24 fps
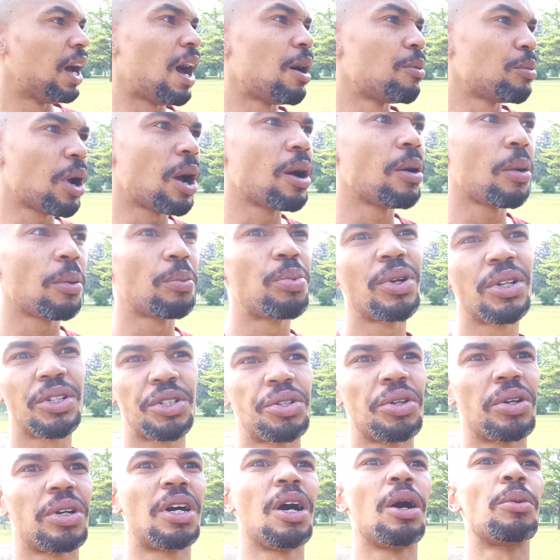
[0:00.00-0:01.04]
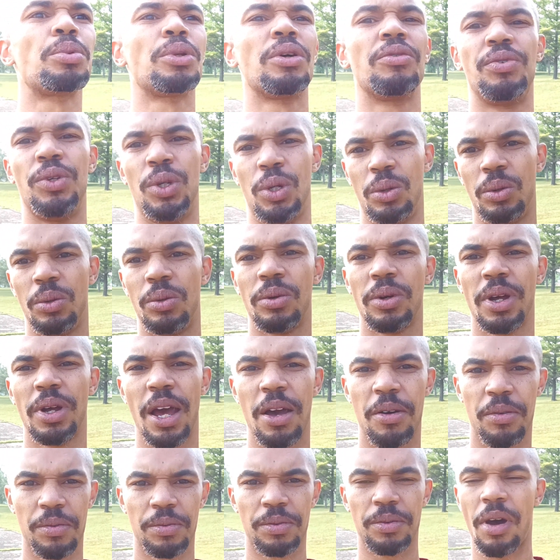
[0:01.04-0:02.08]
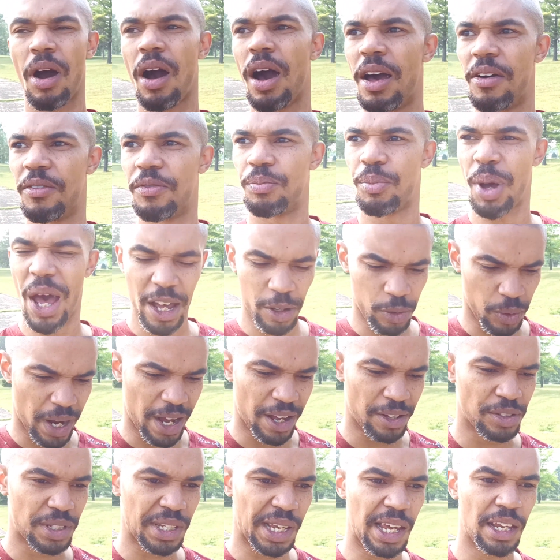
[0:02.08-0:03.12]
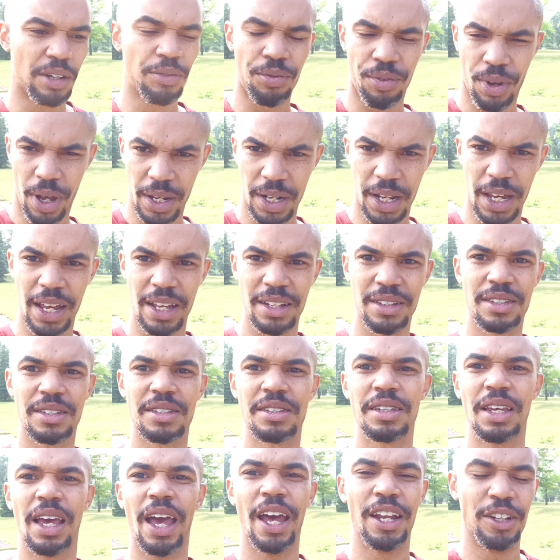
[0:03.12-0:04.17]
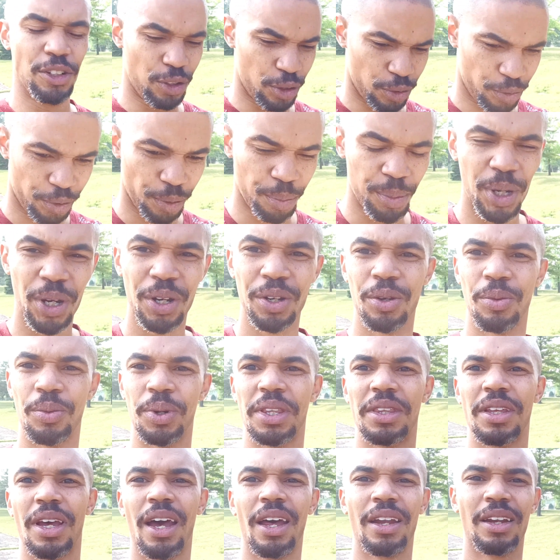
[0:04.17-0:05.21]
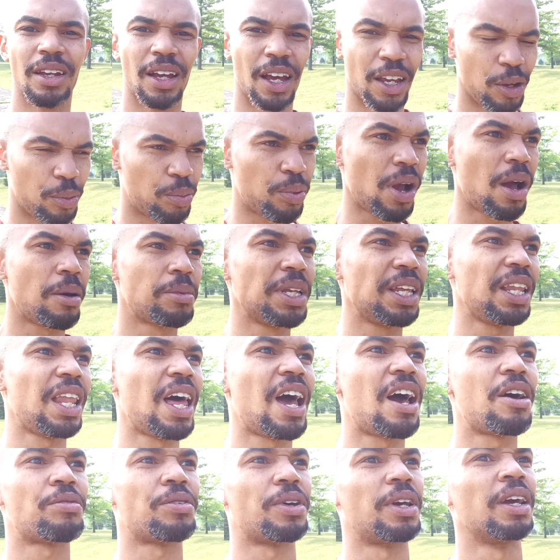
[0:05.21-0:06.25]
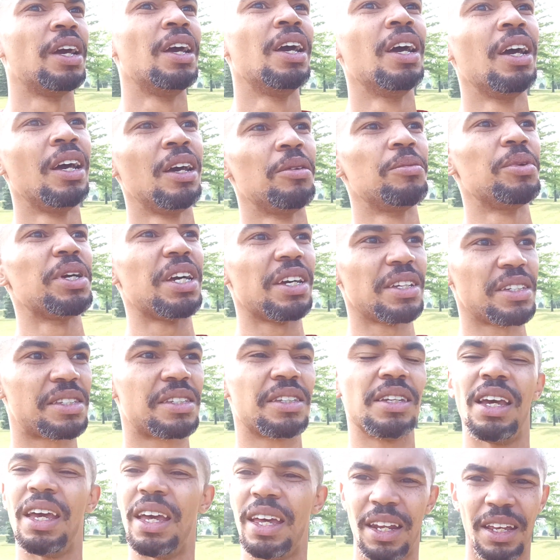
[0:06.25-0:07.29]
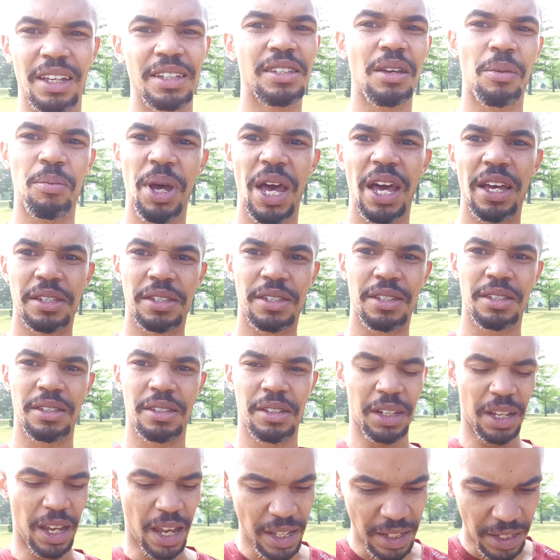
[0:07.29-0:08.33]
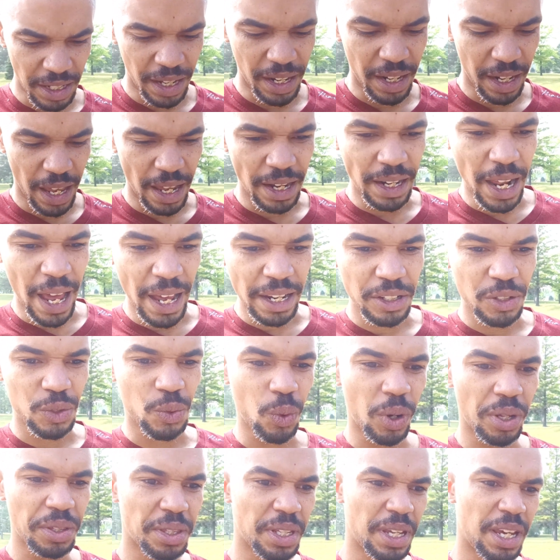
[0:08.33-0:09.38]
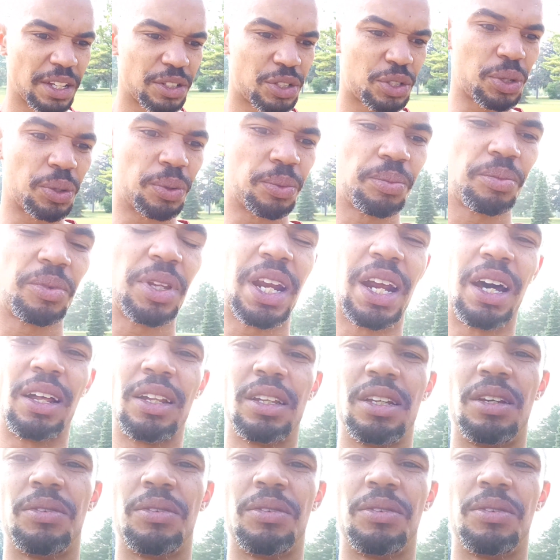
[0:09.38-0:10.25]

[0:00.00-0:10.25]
I'm, I'm pretty sure a couple of you have, have backgrounds in finance, and you're familiar with that, and you're probably laughing, because it is a mess. It, and that is one thing, too, that I'll